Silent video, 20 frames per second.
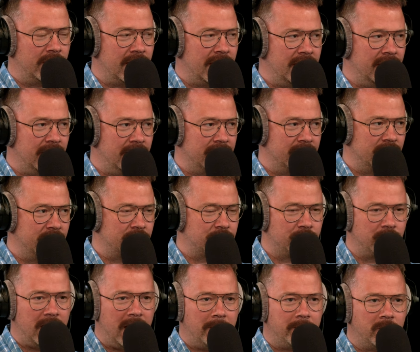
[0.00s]
kind of like the
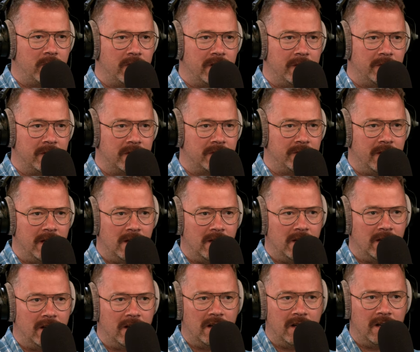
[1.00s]
shrapnel that was felt
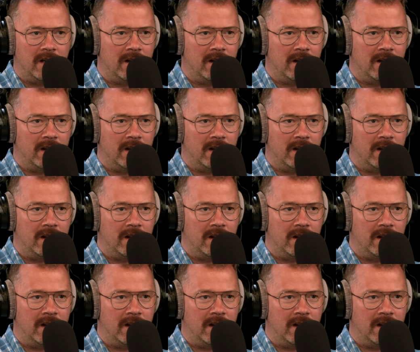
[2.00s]
on,